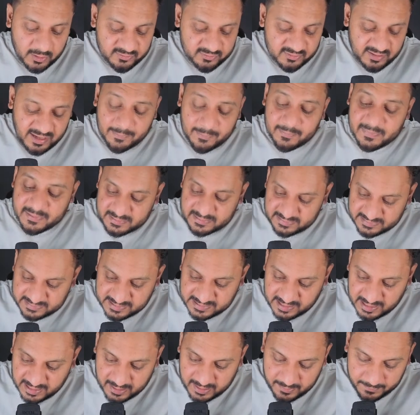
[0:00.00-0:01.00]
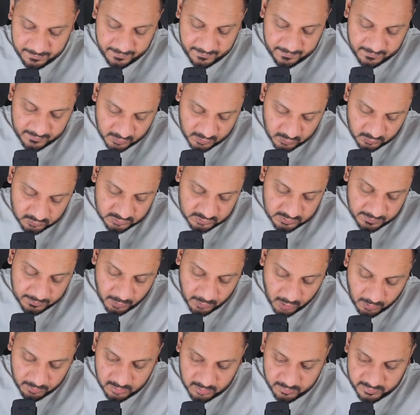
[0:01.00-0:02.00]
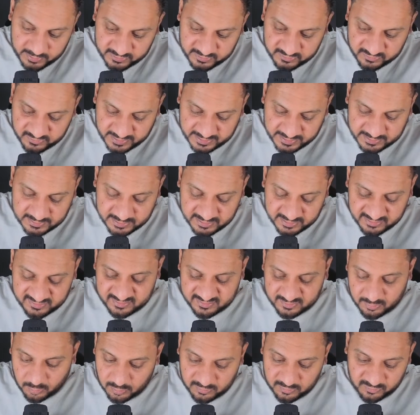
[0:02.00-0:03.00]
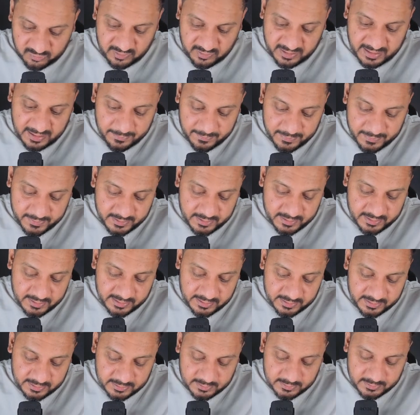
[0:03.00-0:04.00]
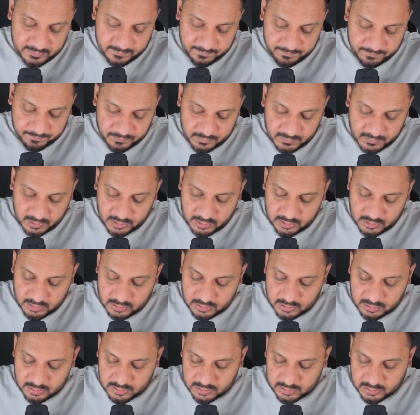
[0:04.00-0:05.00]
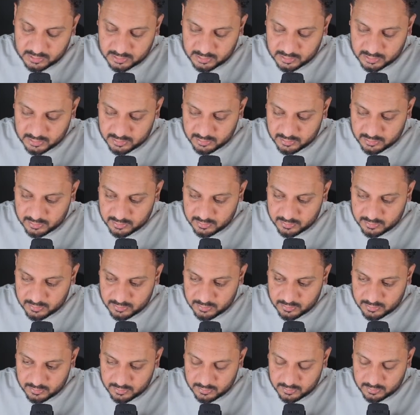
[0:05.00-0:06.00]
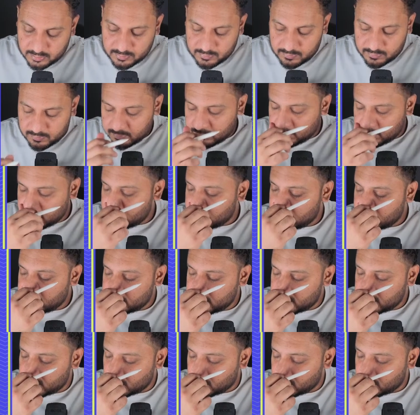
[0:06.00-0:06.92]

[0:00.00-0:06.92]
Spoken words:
Ab yahan, the problem is, and this also happened in the you know